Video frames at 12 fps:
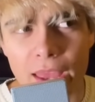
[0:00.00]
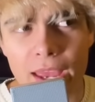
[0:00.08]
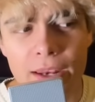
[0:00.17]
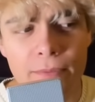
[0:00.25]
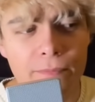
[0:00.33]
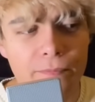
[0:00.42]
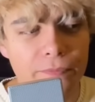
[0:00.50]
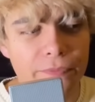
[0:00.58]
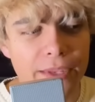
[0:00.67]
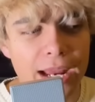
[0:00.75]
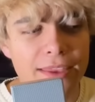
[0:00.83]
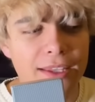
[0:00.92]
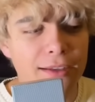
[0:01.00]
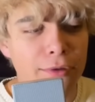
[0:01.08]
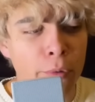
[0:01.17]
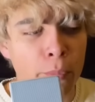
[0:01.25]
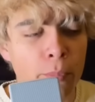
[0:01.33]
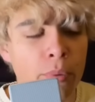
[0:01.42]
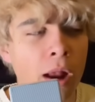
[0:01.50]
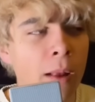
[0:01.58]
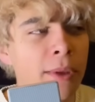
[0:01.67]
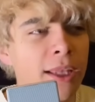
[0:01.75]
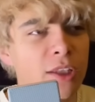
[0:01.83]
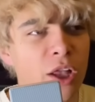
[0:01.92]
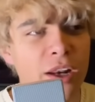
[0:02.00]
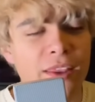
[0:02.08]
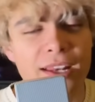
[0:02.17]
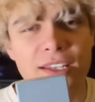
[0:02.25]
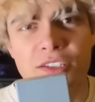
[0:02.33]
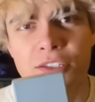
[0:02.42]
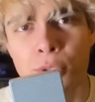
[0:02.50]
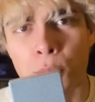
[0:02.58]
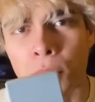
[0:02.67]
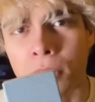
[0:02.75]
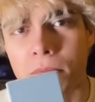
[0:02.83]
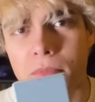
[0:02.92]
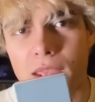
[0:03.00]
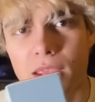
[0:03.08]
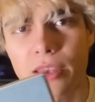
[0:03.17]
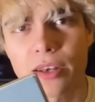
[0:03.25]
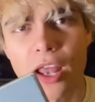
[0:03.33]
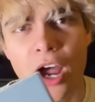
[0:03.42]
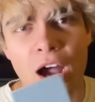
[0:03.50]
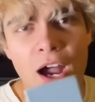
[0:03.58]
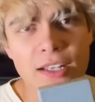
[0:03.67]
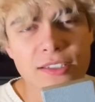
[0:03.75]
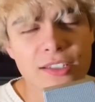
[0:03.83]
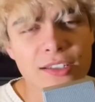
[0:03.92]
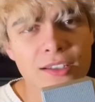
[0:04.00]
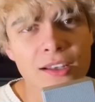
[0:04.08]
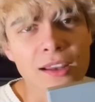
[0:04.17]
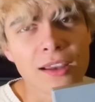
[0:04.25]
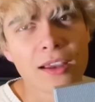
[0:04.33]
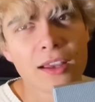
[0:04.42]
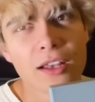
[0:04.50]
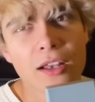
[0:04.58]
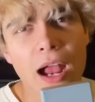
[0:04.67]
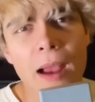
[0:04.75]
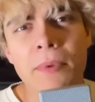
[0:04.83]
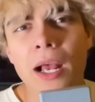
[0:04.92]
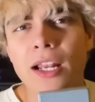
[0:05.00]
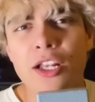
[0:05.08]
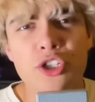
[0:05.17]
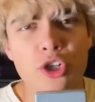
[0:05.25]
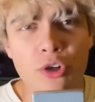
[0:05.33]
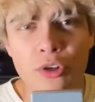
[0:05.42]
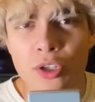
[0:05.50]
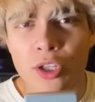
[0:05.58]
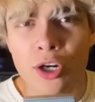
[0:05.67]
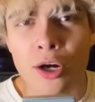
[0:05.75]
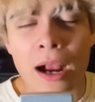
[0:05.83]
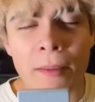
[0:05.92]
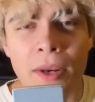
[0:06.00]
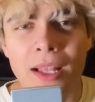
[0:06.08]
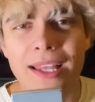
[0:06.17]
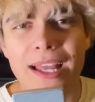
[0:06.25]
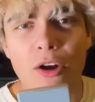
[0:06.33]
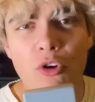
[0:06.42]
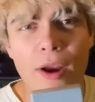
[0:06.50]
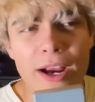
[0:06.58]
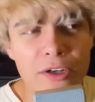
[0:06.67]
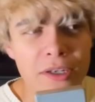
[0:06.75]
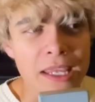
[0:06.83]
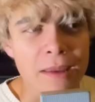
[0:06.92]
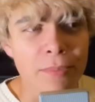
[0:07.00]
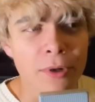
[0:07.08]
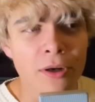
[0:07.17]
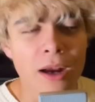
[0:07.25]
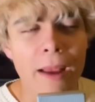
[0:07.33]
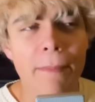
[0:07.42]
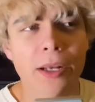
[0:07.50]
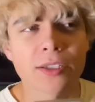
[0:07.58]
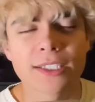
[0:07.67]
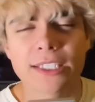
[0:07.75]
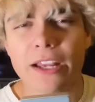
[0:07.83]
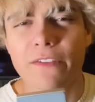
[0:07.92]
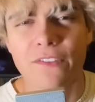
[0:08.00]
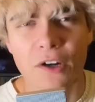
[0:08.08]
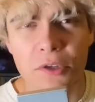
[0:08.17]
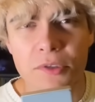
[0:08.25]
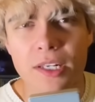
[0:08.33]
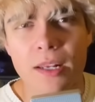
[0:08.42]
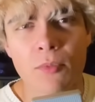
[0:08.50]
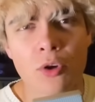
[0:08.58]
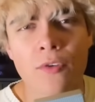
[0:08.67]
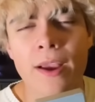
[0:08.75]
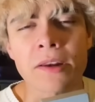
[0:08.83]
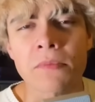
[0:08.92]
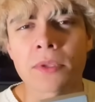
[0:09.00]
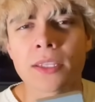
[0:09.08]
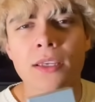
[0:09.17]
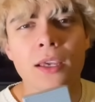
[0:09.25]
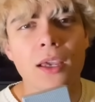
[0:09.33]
And I think probably a lot of that is due to me I'm not a journaler. I'm not, like, a record keeper. I barely take photos anymore randomly.